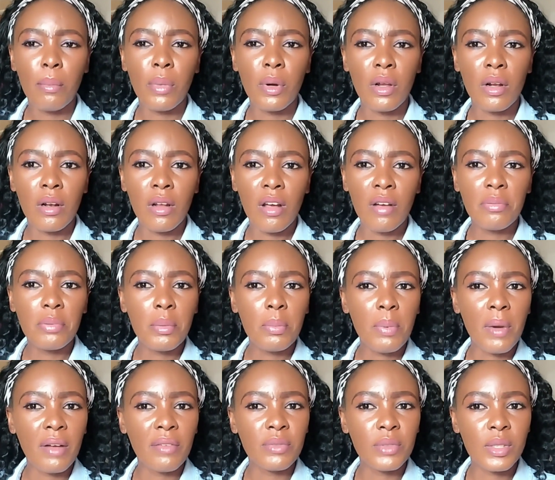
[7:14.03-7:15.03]
but a lot of
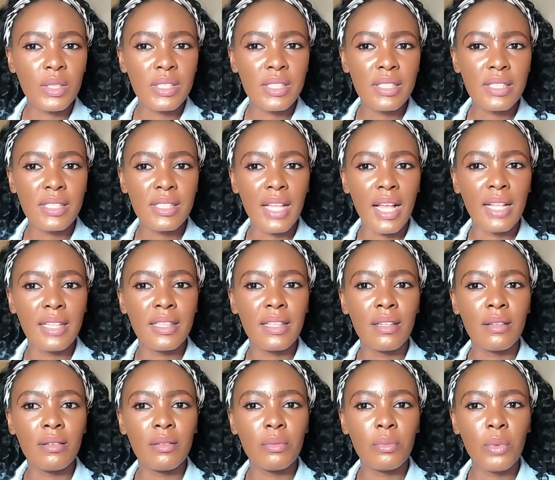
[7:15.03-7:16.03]
people have noticed that
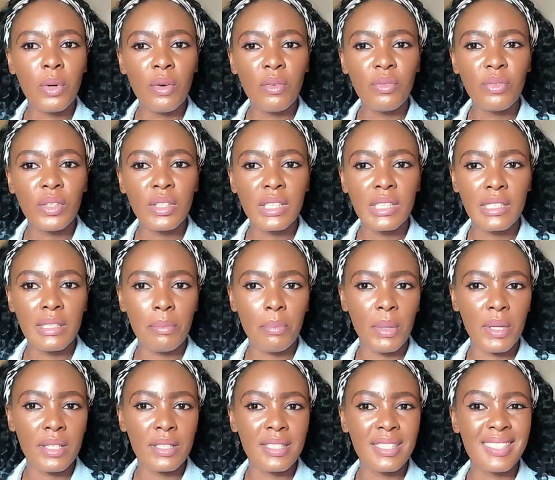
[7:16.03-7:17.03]
the one for the
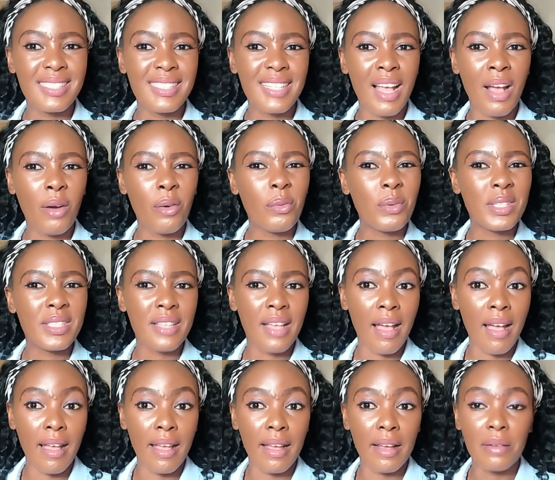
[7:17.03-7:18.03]
dependents are always
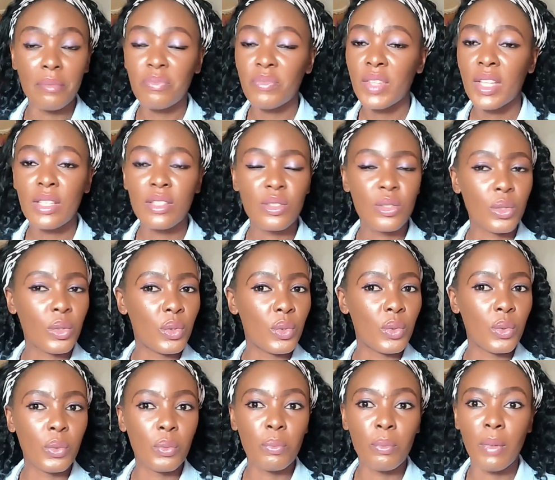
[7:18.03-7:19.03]
higher, so
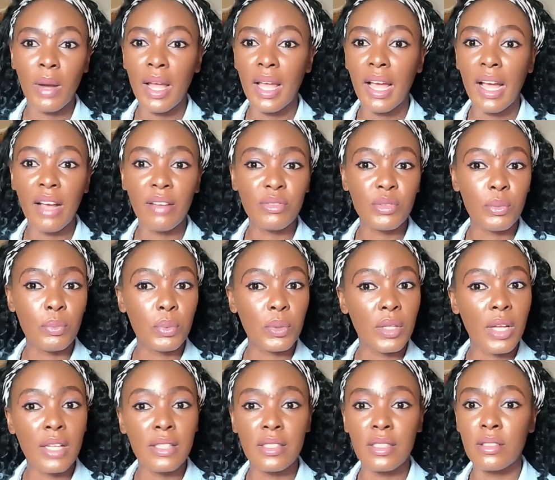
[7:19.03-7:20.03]
you might have to
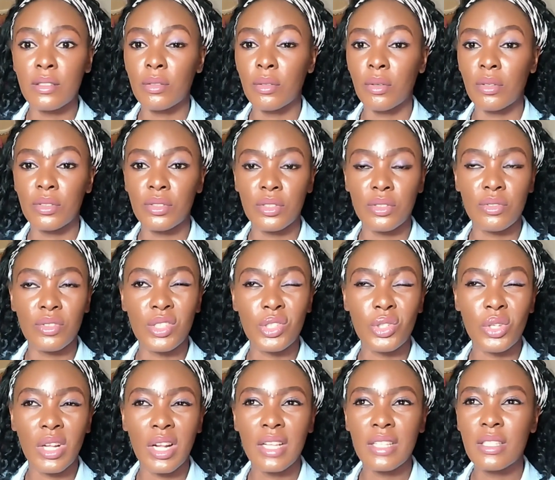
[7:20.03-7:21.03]
put that into
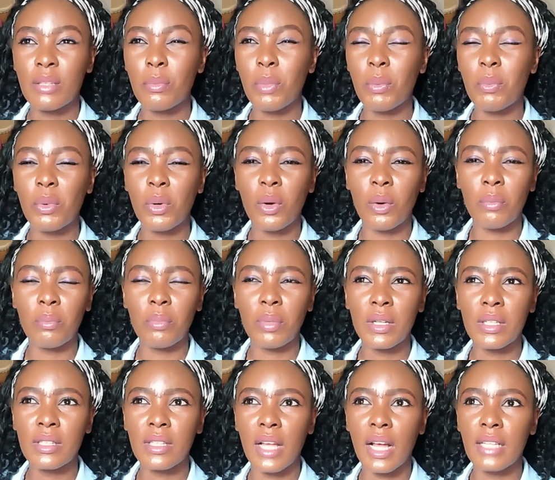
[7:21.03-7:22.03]
consideration. I think people
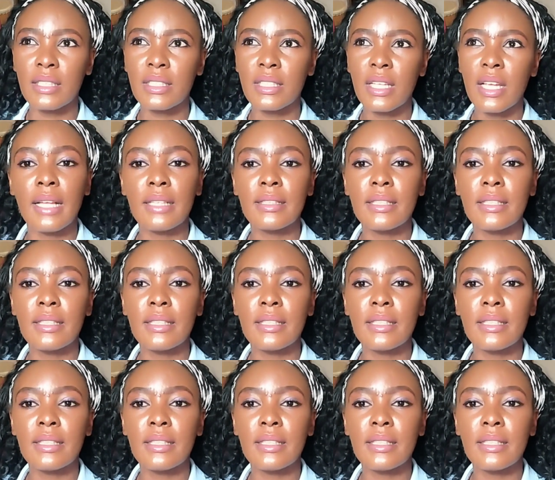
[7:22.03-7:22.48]
complain that